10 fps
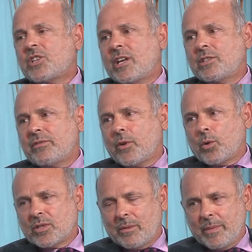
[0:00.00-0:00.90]
a change of
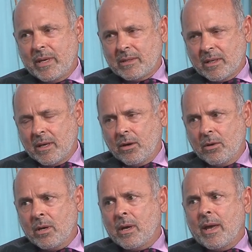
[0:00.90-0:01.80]
law some years
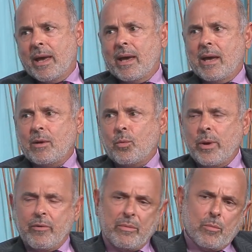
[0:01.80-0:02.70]
ago, and
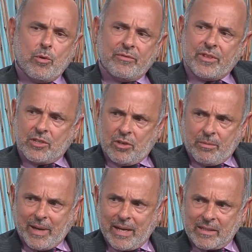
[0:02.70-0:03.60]
we removed the
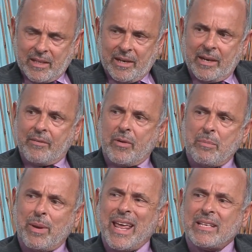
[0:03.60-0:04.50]
term custody and have
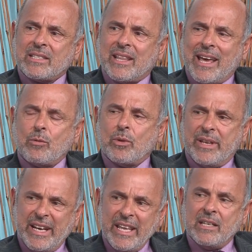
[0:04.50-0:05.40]
replaced that
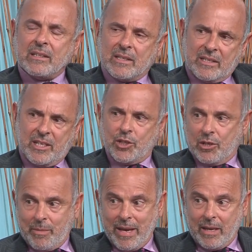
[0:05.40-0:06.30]
with legal
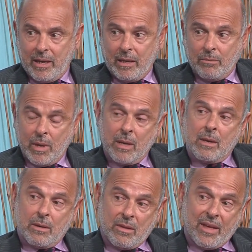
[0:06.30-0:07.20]
decision making.
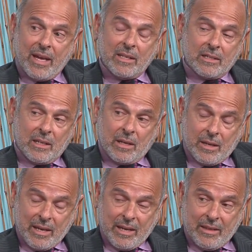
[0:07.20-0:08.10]
That is
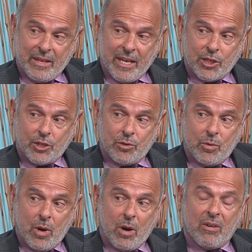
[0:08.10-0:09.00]
the
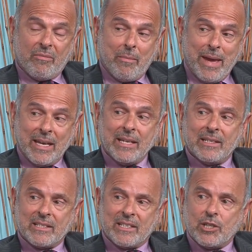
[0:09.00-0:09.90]
issue of
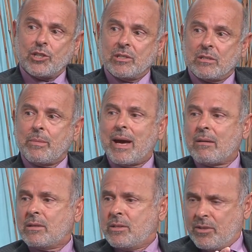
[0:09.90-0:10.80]
making decisions
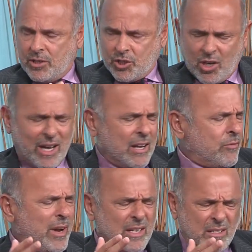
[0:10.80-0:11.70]
about the
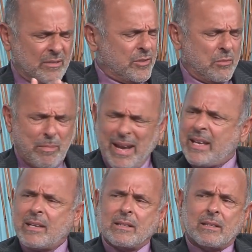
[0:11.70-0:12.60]
child relative to
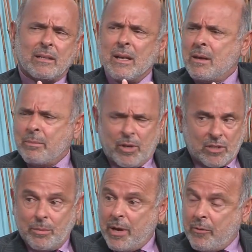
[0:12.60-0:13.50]
medical,
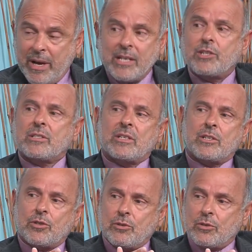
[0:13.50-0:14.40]
possibly religious
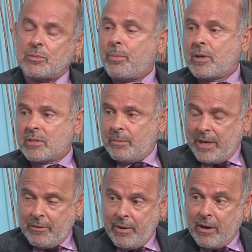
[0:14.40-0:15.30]
issues,
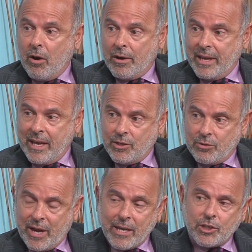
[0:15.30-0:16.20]
possibly regarding
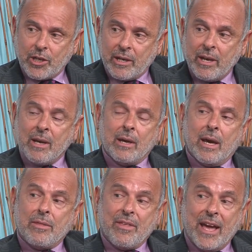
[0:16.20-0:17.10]
education,
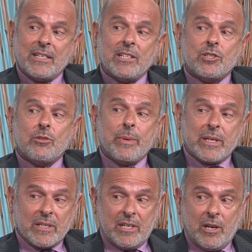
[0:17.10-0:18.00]
and that is to
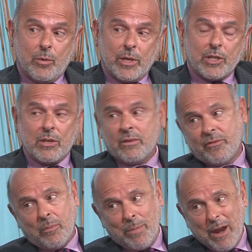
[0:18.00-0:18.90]
be distinguished
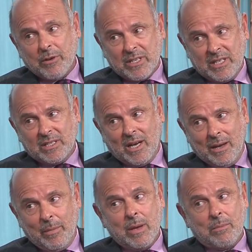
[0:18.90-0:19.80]
from parenting
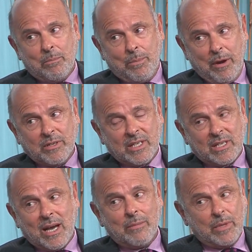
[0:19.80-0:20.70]
time.
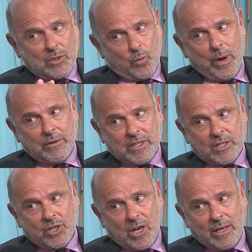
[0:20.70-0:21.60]
Parenting time is where
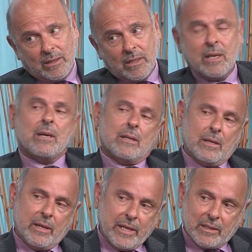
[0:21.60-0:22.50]
is the child,
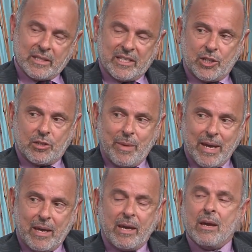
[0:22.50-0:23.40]
legal decision
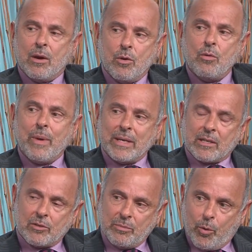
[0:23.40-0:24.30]
making, who
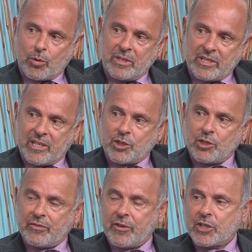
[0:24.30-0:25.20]
makes those important
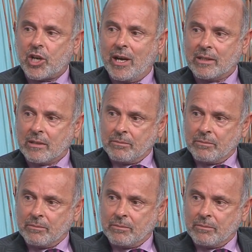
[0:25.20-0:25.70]
decisions for a child.